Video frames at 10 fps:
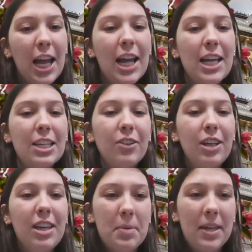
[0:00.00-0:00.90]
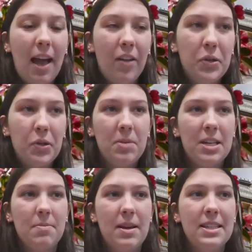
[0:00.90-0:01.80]
And I didn't really keep a calendar
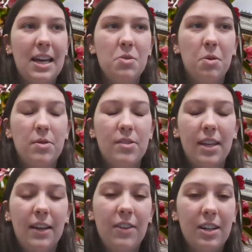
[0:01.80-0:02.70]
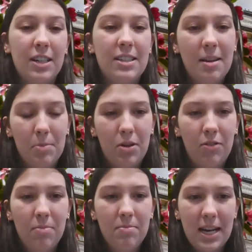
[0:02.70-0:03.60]
because my schedule was like very
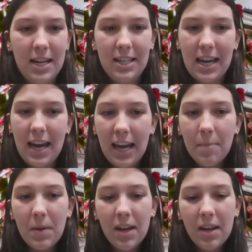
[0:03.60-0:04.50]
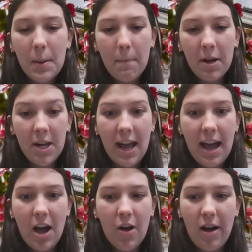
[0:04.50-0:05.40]
similar from day to day. But
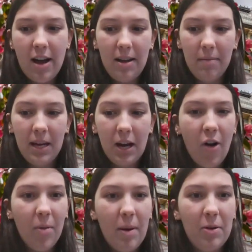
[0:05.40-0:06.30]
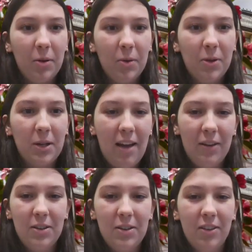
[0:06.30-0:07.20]
now I am like all about Google
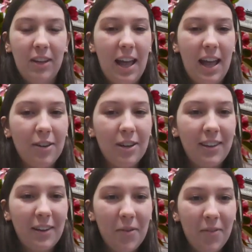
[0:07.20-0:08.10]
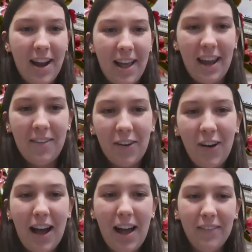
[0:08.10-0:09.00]
Calendar. Like every single event I ever
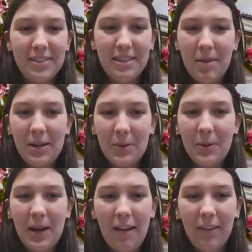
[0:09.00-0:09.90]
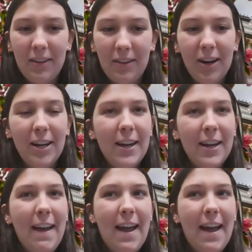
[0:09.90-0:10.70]
have is in my Google Calendar.